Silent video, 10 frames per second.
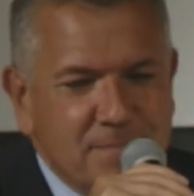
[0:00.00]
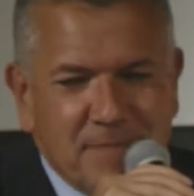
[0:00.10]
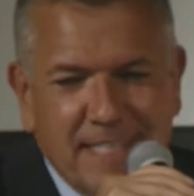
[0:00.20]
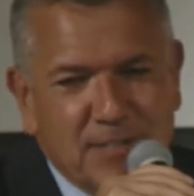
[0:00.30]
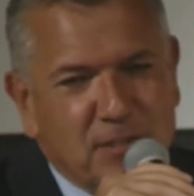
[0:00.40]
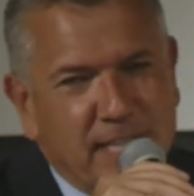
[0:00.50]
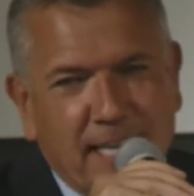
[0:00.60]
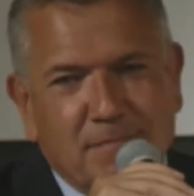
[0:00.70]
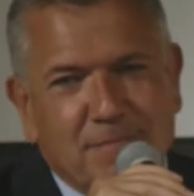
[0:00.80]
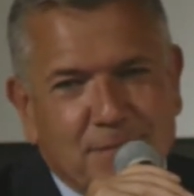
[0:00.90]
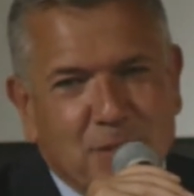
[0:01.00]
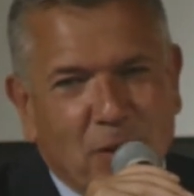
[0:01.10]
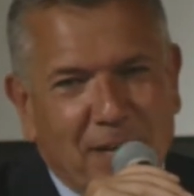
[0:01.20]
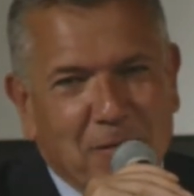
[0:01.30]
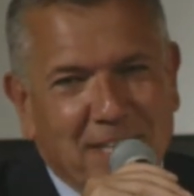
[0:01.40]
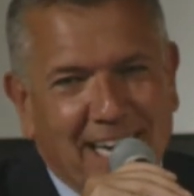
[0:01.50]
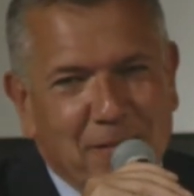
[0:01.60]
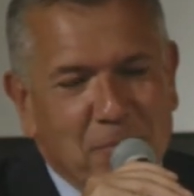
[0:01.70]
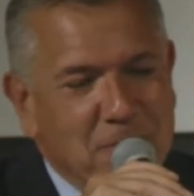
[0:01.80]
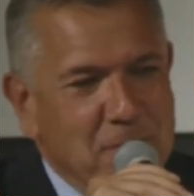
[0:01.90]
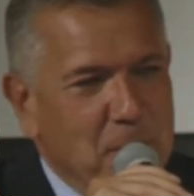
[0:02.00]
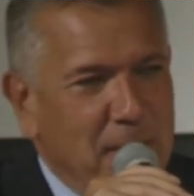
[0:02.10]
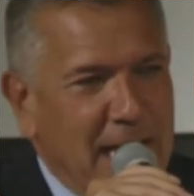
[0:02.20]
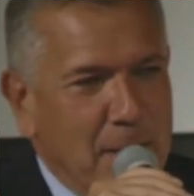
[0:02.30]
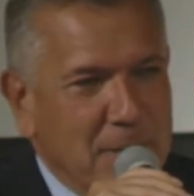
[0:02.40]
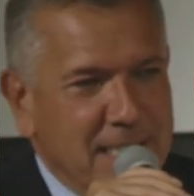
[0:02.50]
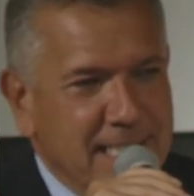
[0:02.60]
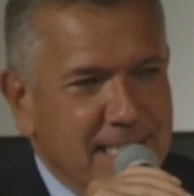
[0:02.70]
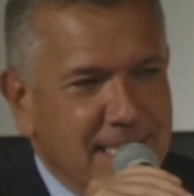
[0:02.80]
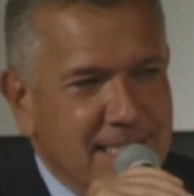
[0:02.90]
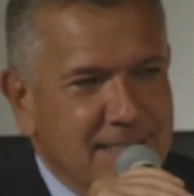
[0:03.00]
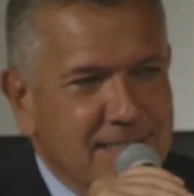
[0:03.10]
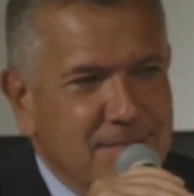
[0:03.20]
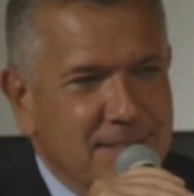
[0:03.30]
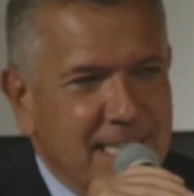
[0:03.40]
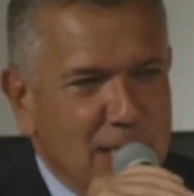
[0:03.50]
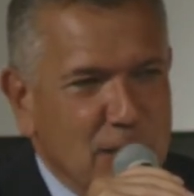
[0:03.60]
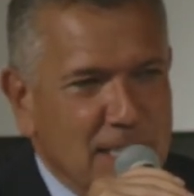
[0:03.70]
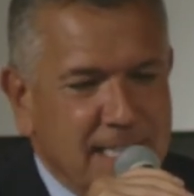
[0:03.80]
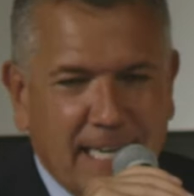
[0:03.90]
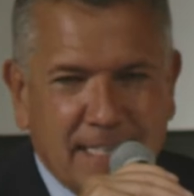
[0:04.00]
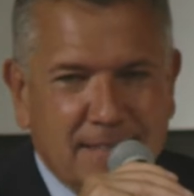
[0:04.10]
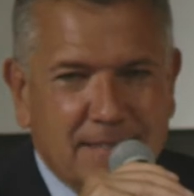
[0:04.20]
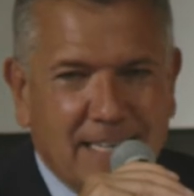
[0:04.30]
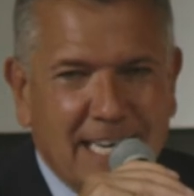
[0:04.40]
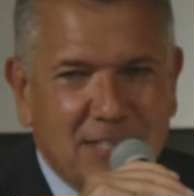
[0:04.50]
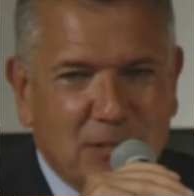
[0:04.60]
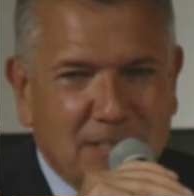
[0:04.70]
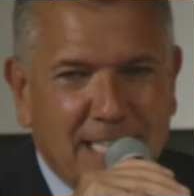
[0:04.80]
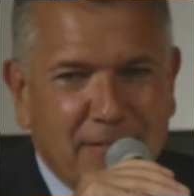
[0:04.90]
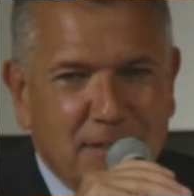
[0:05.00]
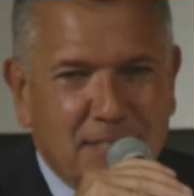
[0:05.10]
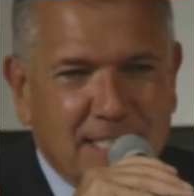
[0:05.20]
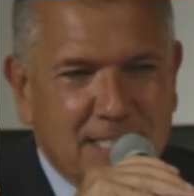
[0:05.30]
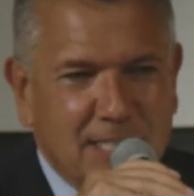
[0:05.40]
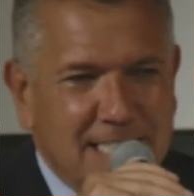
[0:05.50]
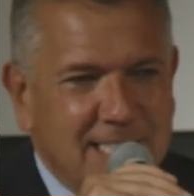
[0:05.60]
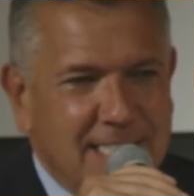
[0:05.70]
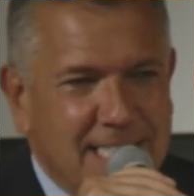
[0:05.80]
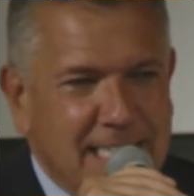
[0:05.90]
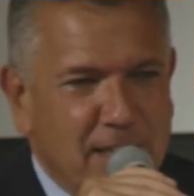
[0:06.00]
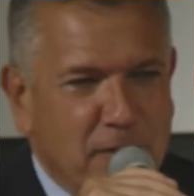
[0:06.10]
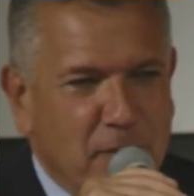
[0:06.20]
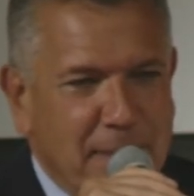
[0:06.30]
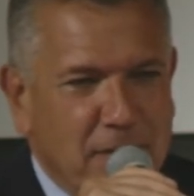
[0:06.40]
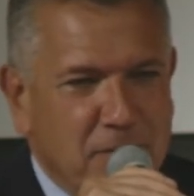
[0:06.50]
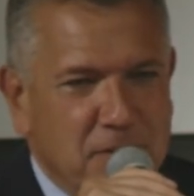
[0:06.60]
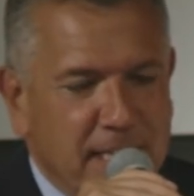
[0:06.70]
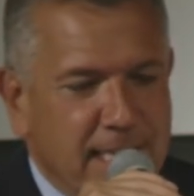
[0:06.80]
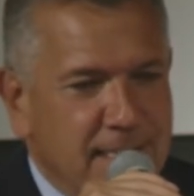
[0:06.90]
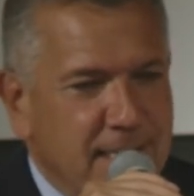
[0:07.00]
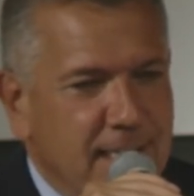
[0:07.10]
in state. So I would happily take a look at that. I certainly haven't solicited anything from out of state.